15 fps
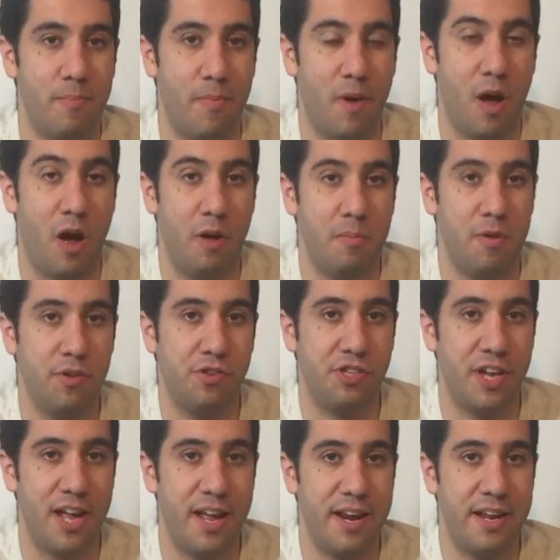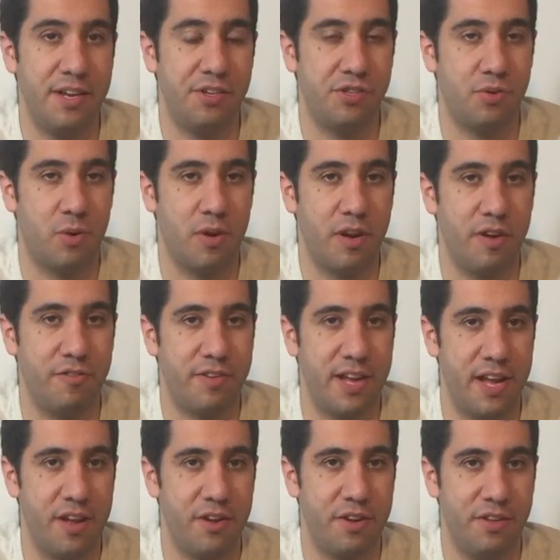almost any sort of
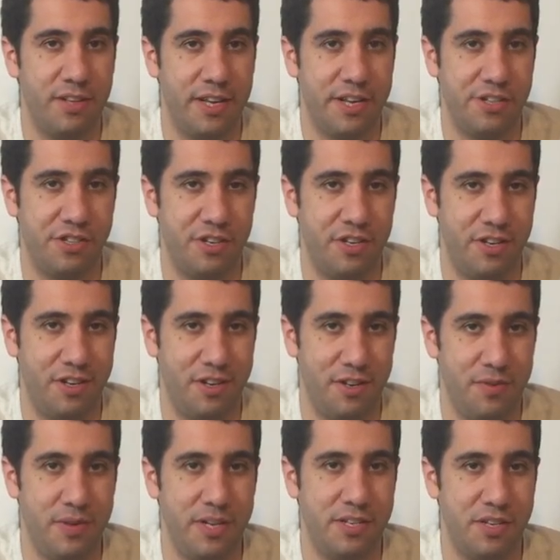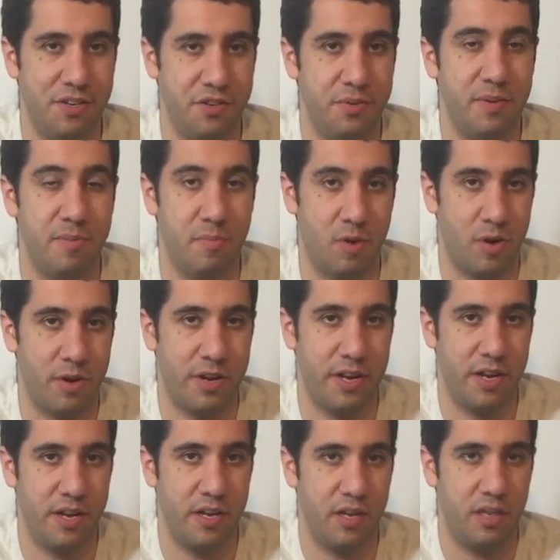calculation you need to do in
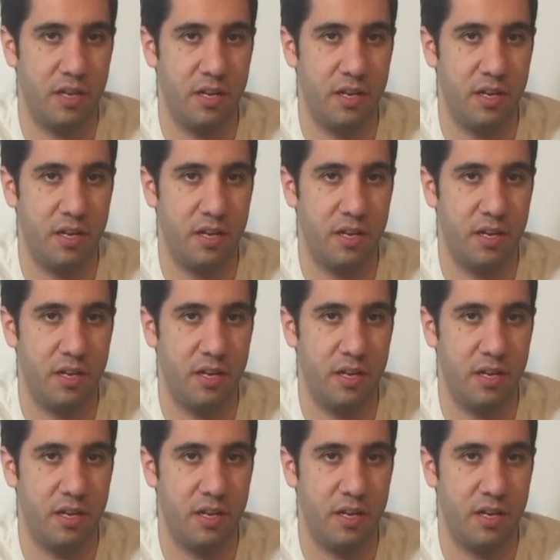marketing